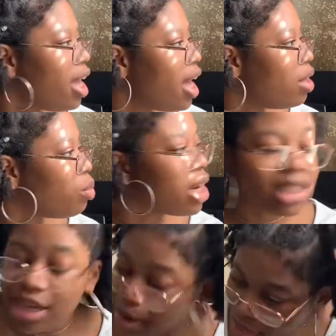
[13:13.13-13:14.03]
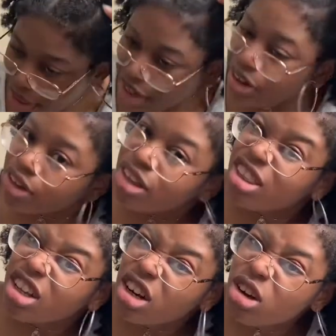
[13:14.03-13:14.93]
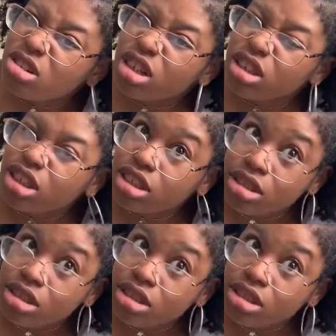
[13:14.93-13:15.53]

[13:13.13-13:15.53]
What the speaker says: And when I take out my hair, the curls are just